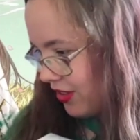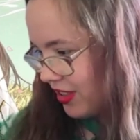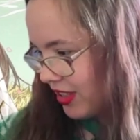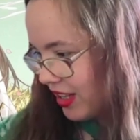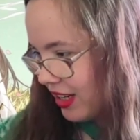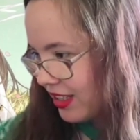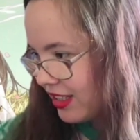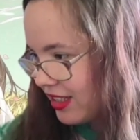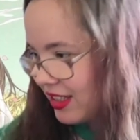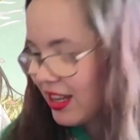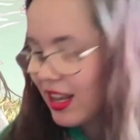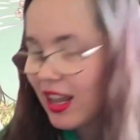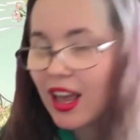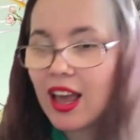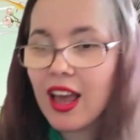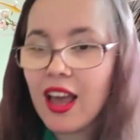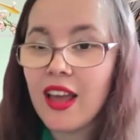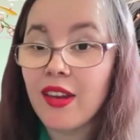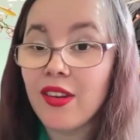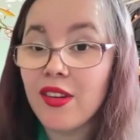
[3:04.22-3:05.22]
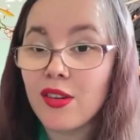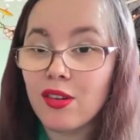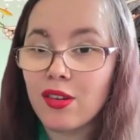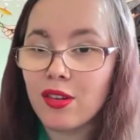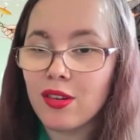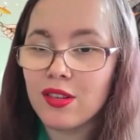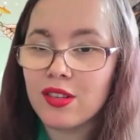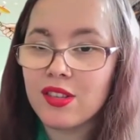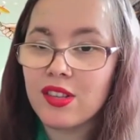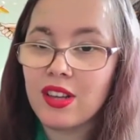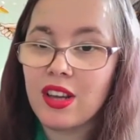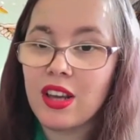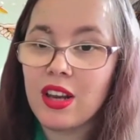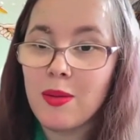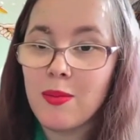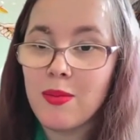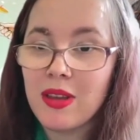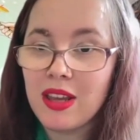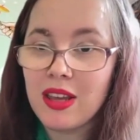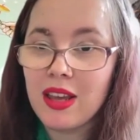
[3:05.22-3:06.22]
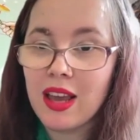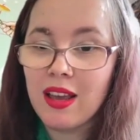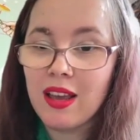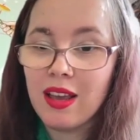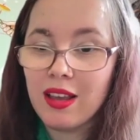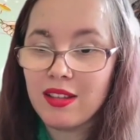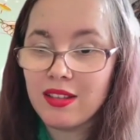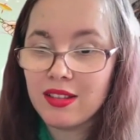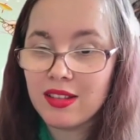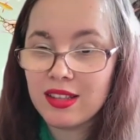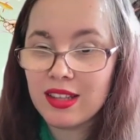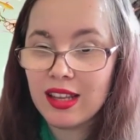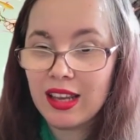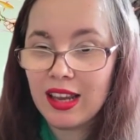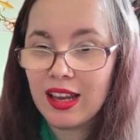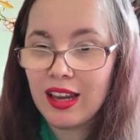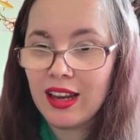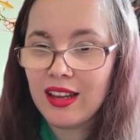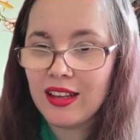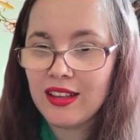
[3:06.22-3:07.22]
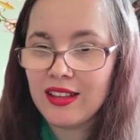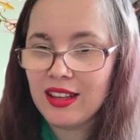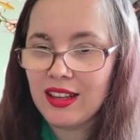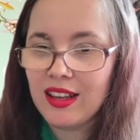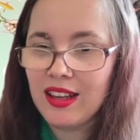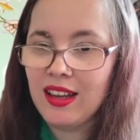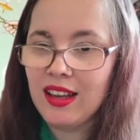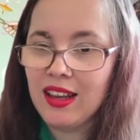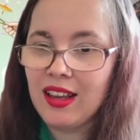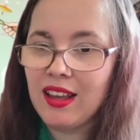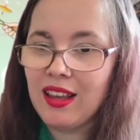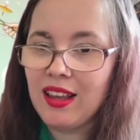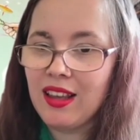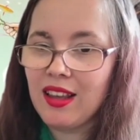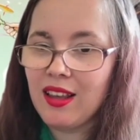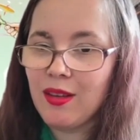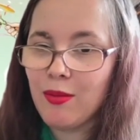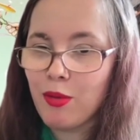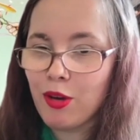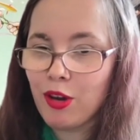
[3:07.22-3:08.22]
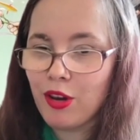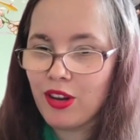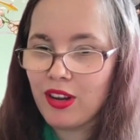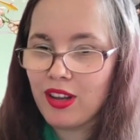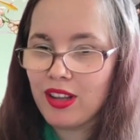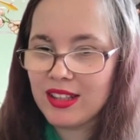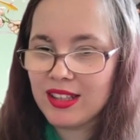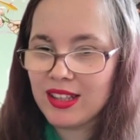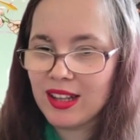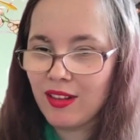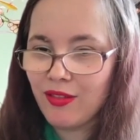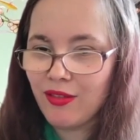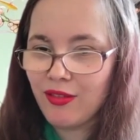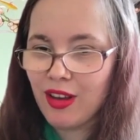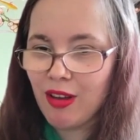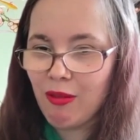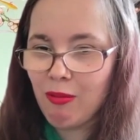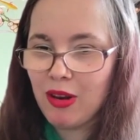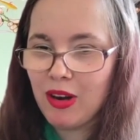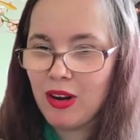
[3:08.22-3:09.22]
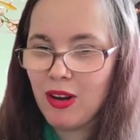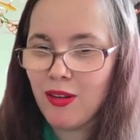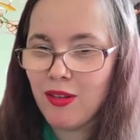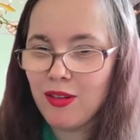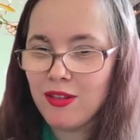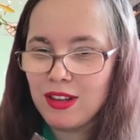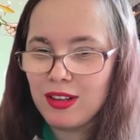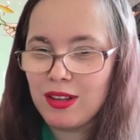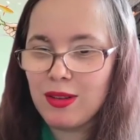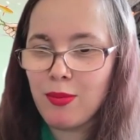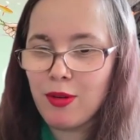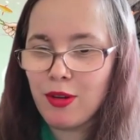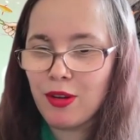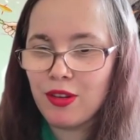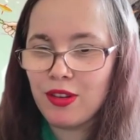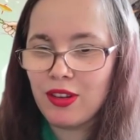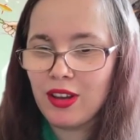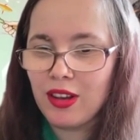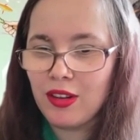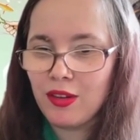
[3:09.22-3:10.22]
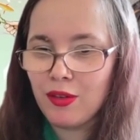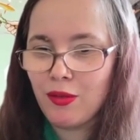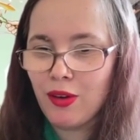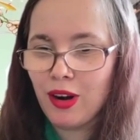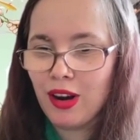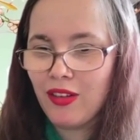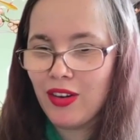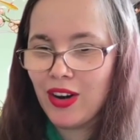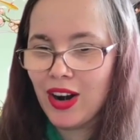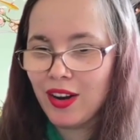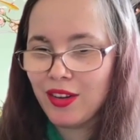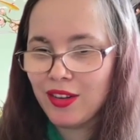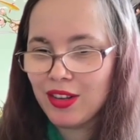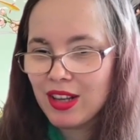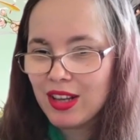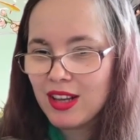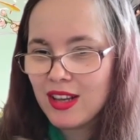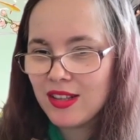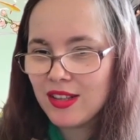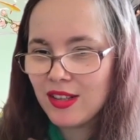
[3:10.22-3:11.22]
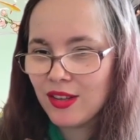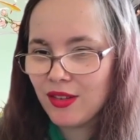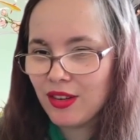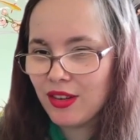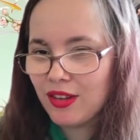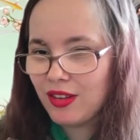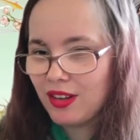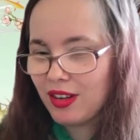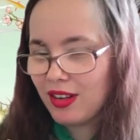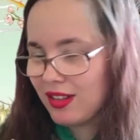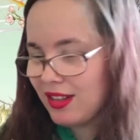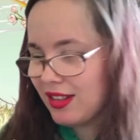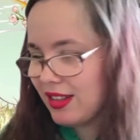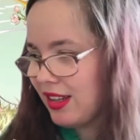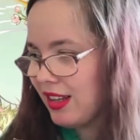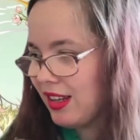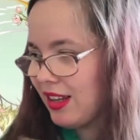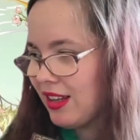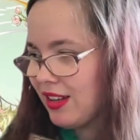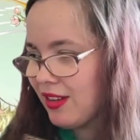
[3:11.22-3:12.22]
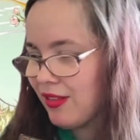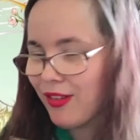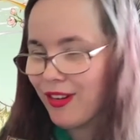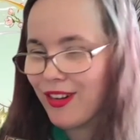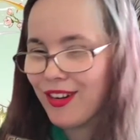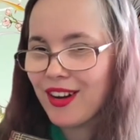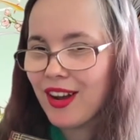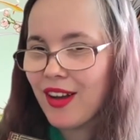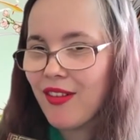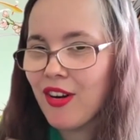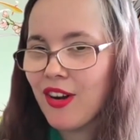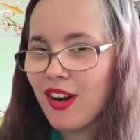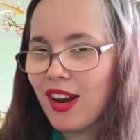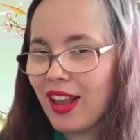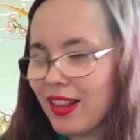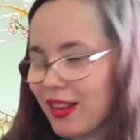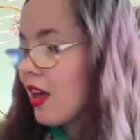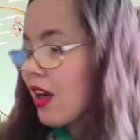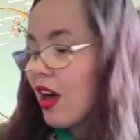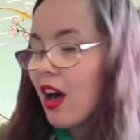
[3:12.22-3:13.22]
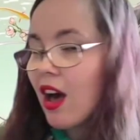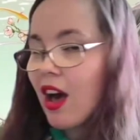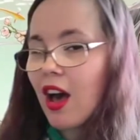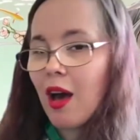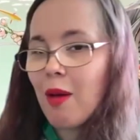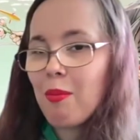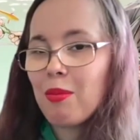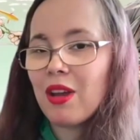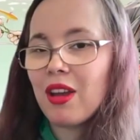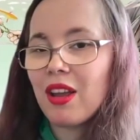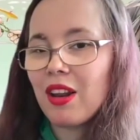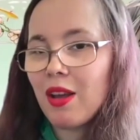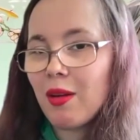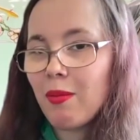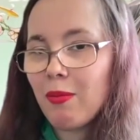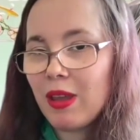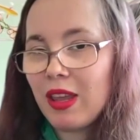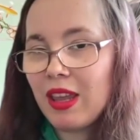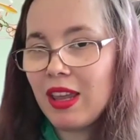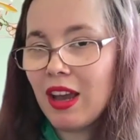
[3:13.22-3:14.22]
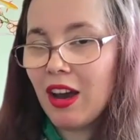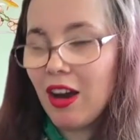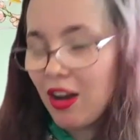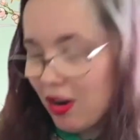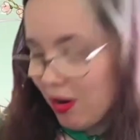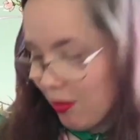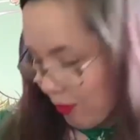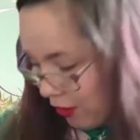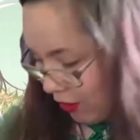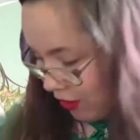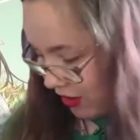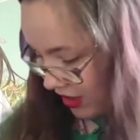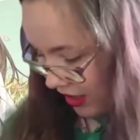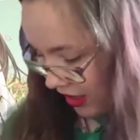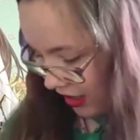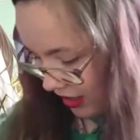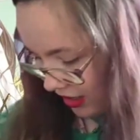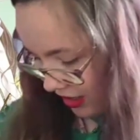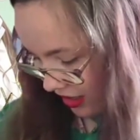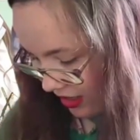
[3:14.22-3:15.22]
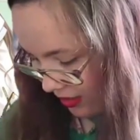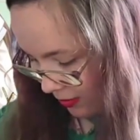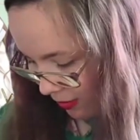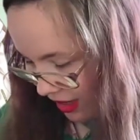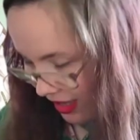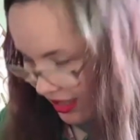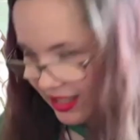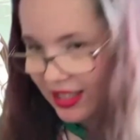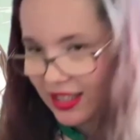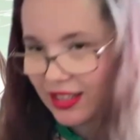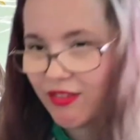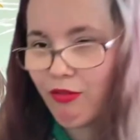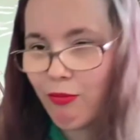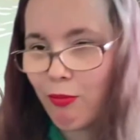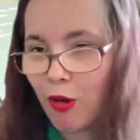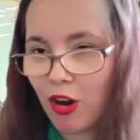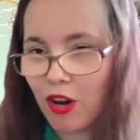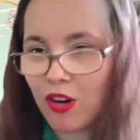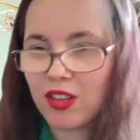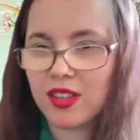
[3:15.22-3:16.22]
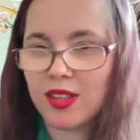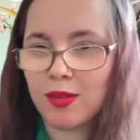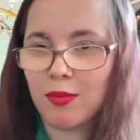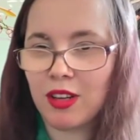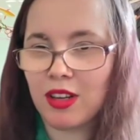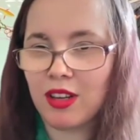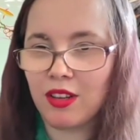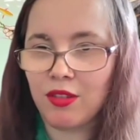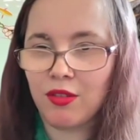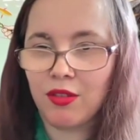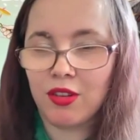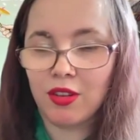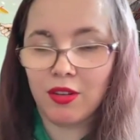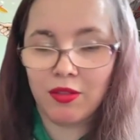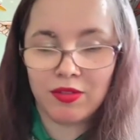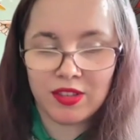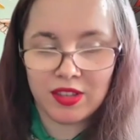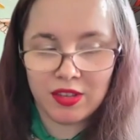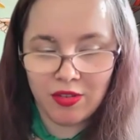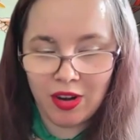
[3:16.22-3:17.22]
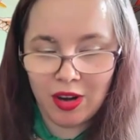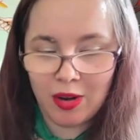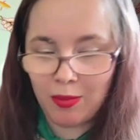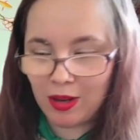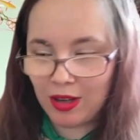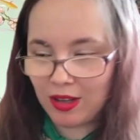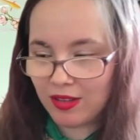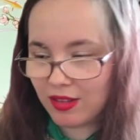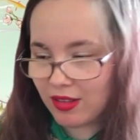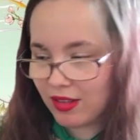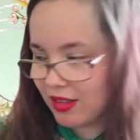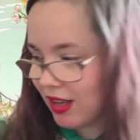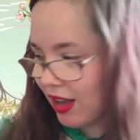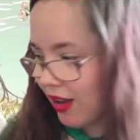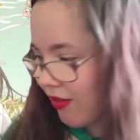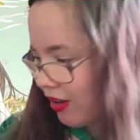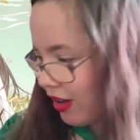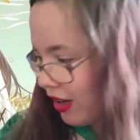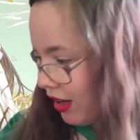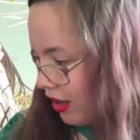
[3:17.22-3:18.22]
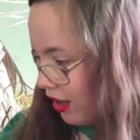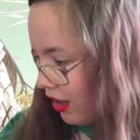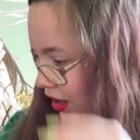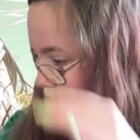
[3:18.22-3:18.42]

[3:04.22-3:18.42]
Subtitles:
the text, and you're also gonna be seeing the book itself. I've been holding the book the other way around so that you can't see the front cover yet. I'm gonna be unboxing this massive box. I'm gonna do it off screen because it's heavy